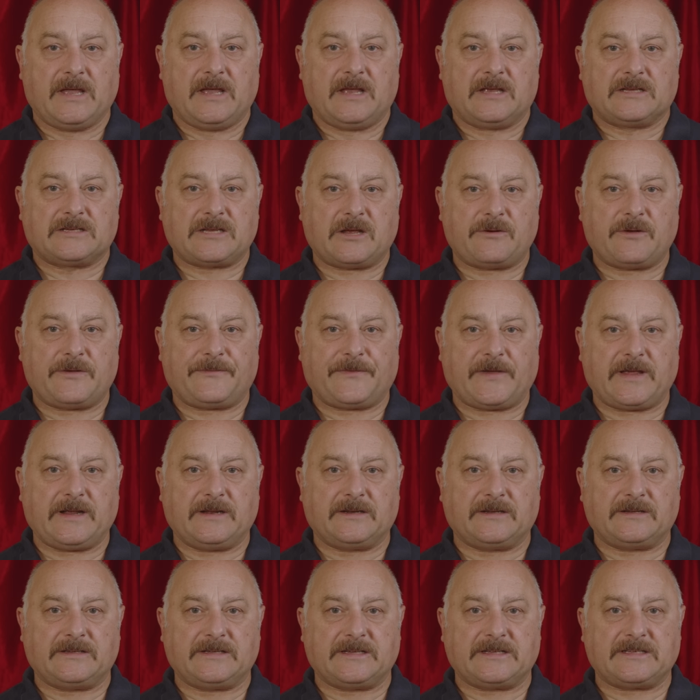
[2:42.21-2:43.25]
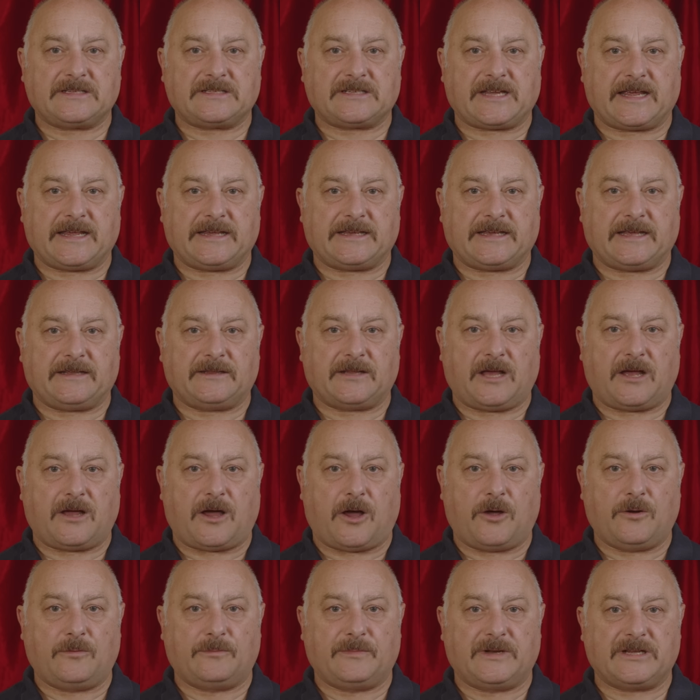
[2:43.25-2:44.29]
So if England is taking the
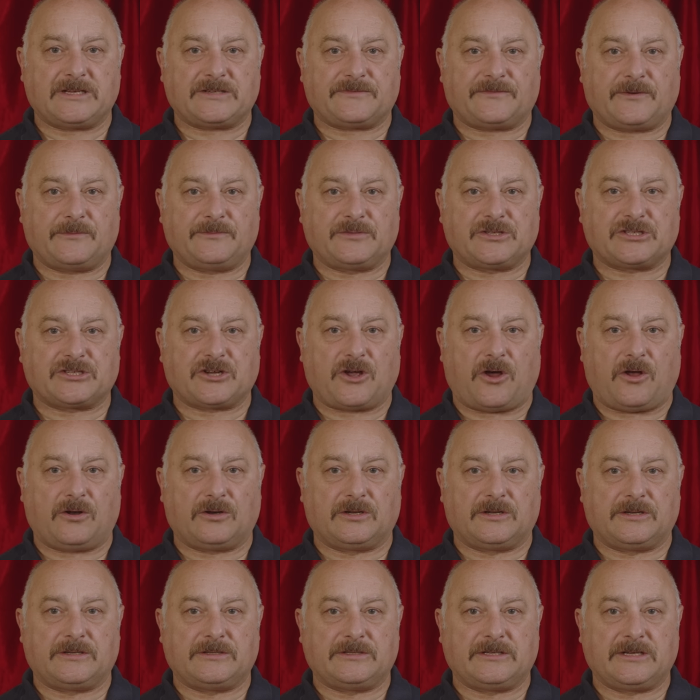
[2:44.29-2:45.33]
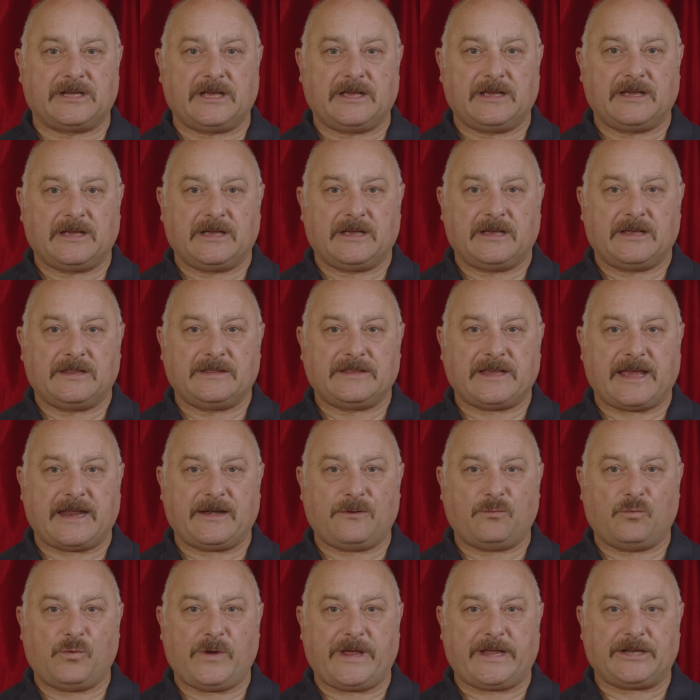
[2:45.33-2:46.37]
homeless from Scotland,
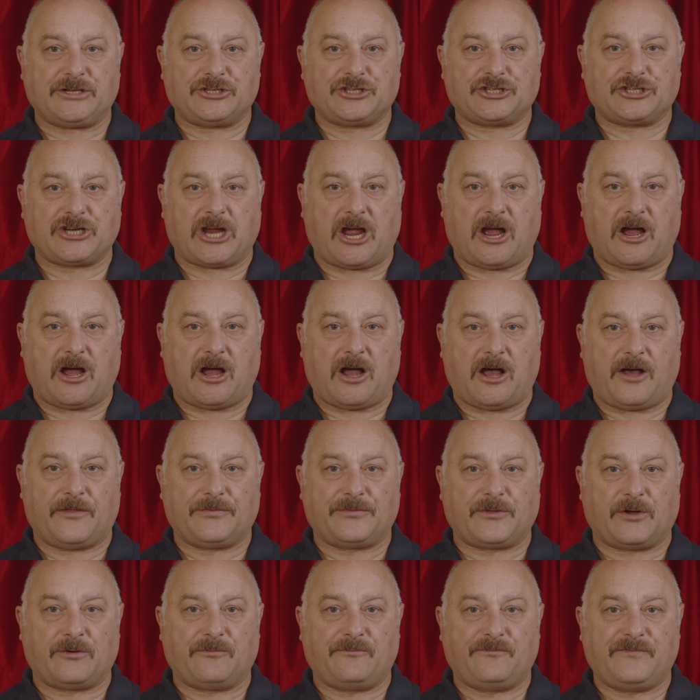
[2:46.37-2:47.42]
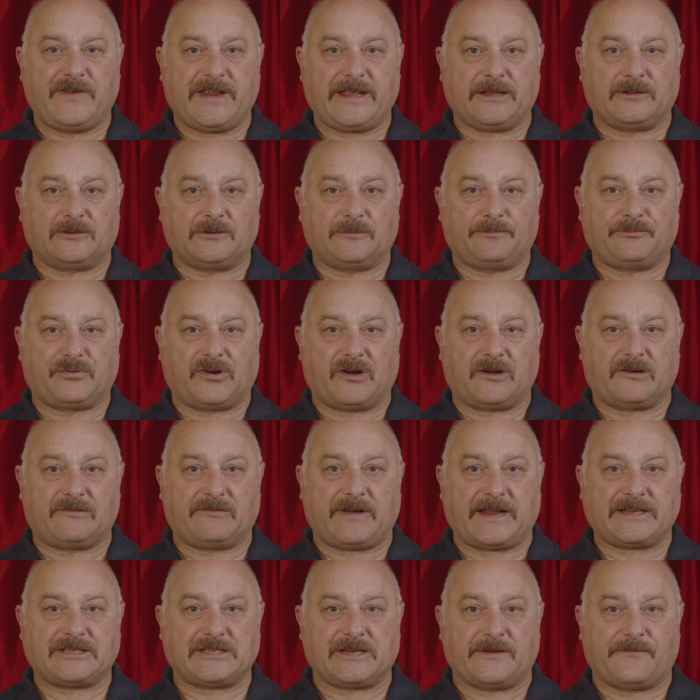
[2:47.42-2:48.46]
then which are the real
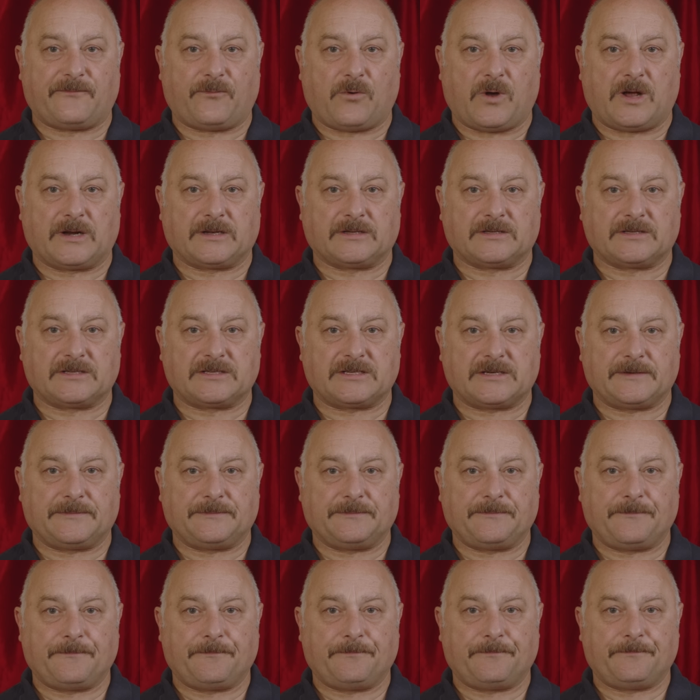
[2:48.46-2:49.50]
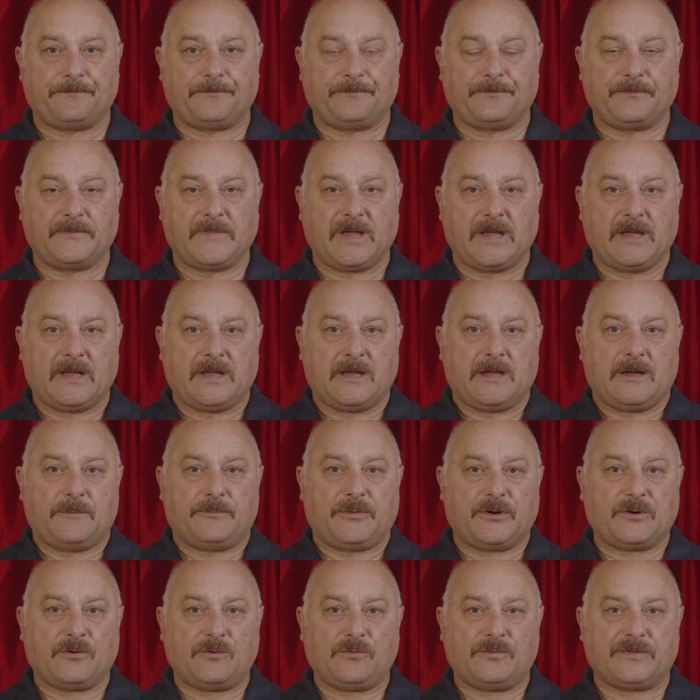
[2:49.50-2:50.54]
progressive ones?
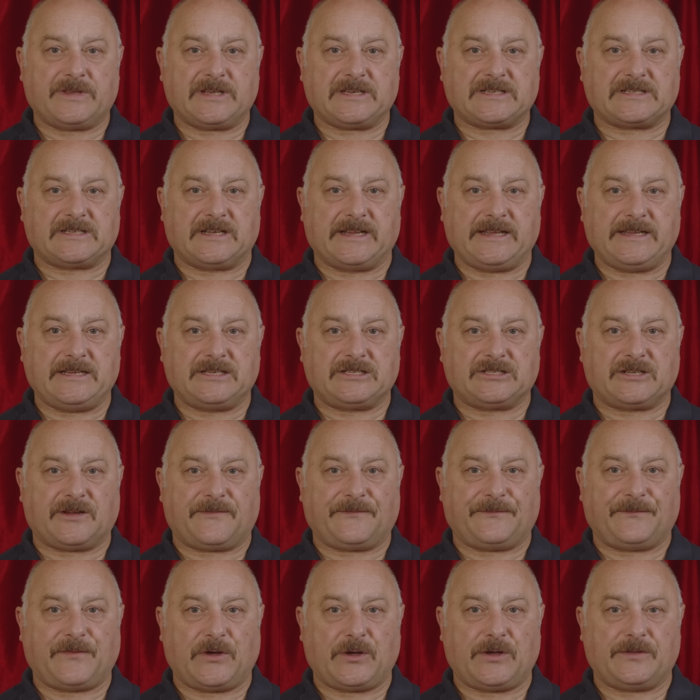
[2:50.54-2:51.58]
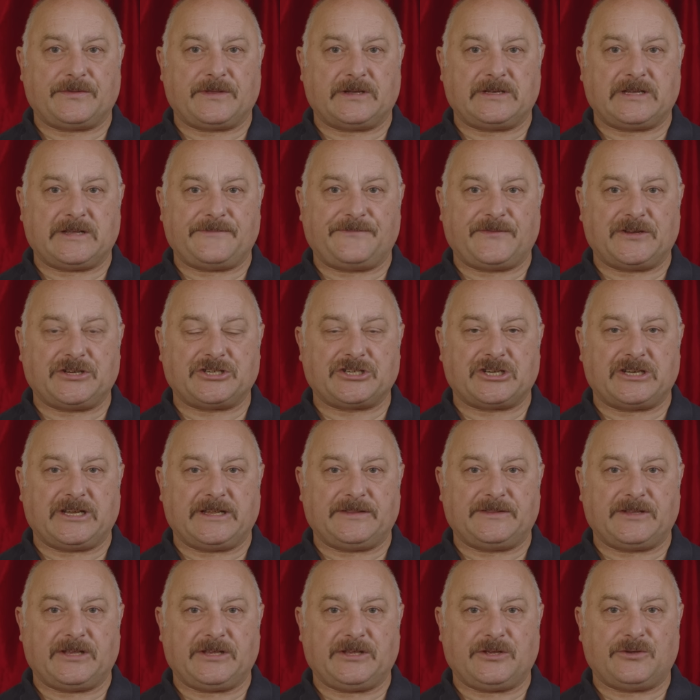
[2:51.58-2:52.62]
But all this leads to further division
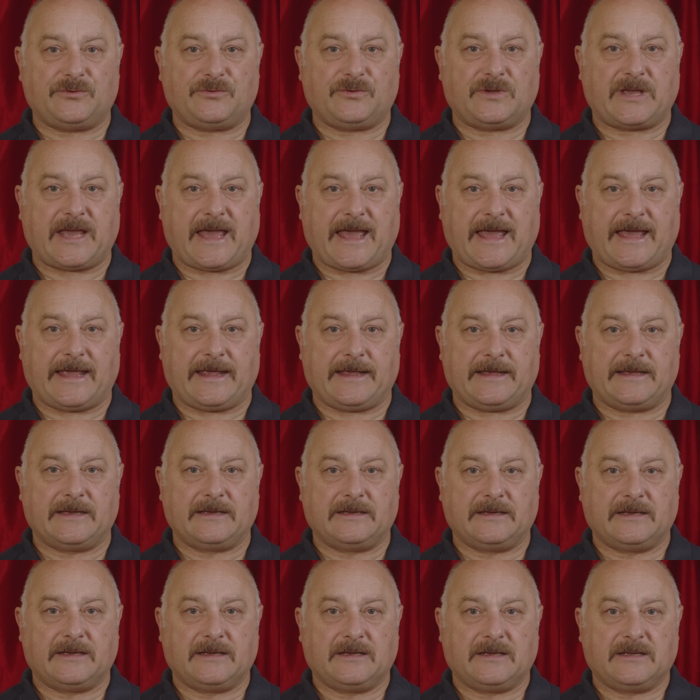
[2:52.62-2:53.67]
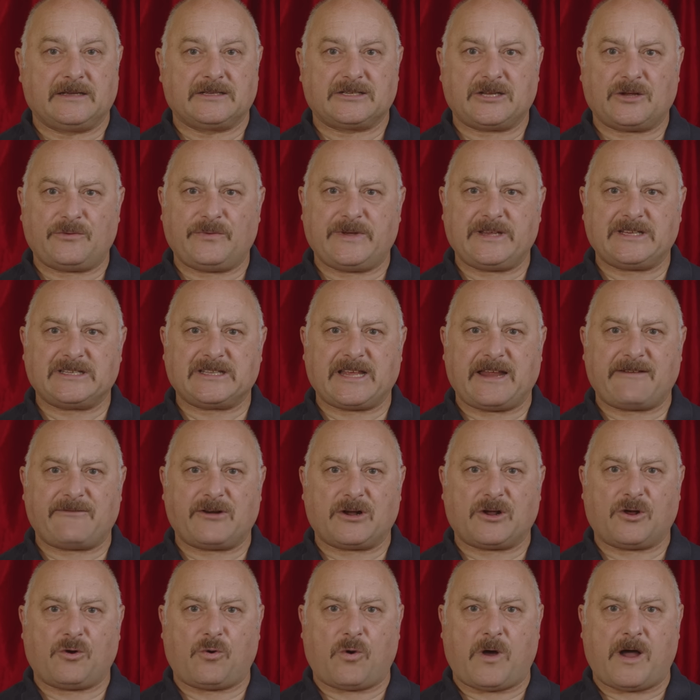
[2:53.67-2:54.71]
in the UK. So is there
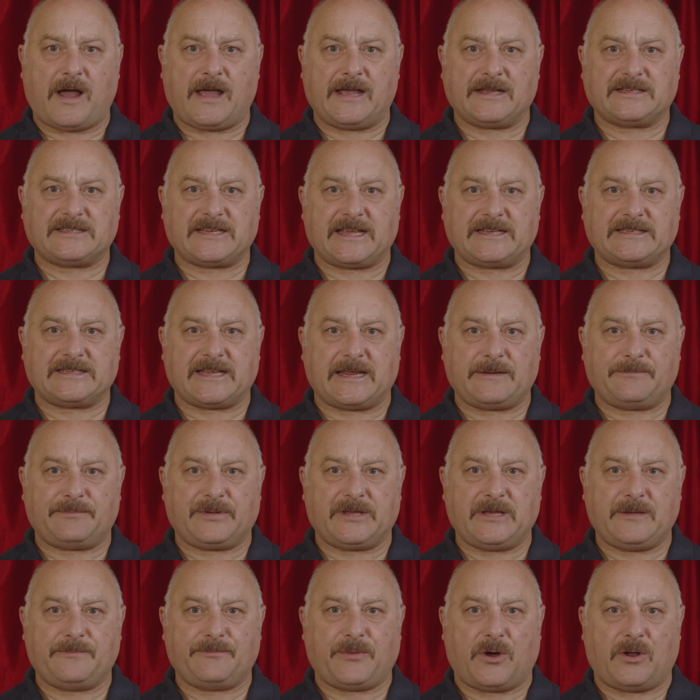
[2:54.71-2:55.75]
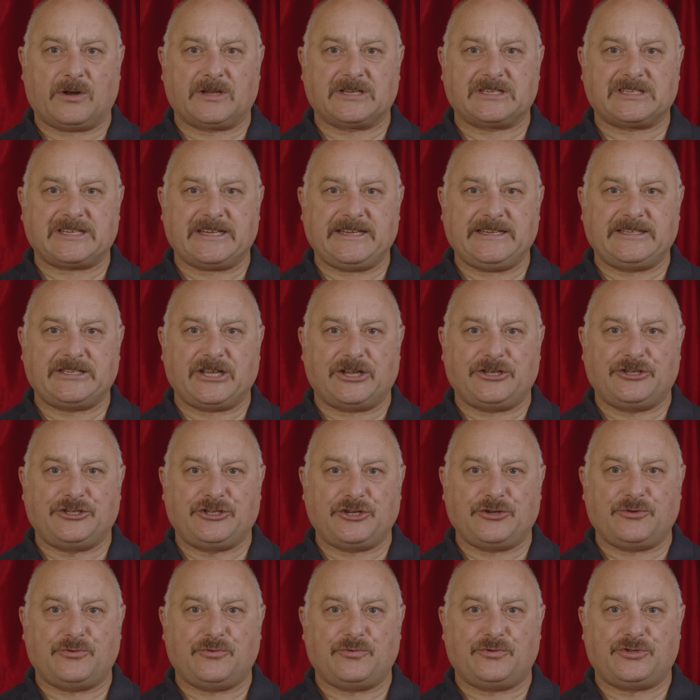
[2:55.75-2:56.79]
a quiet SNP policy to
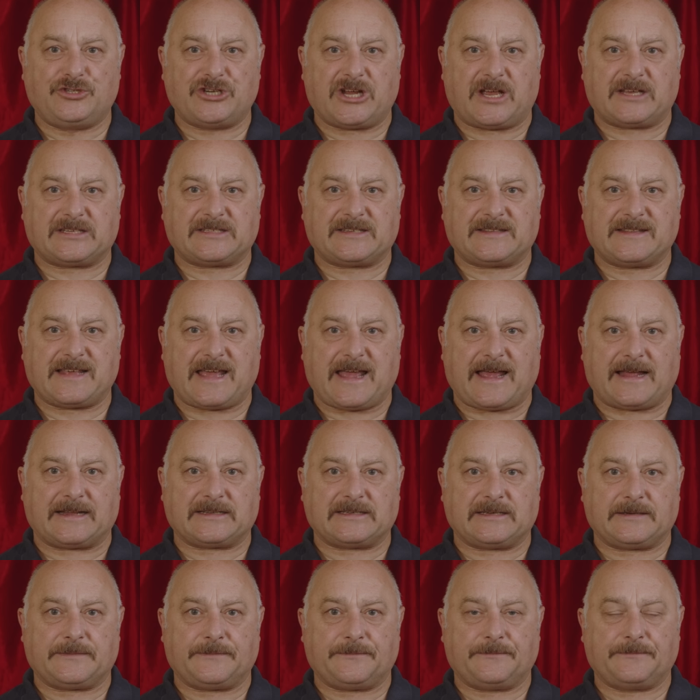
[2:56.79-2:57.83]
do just that?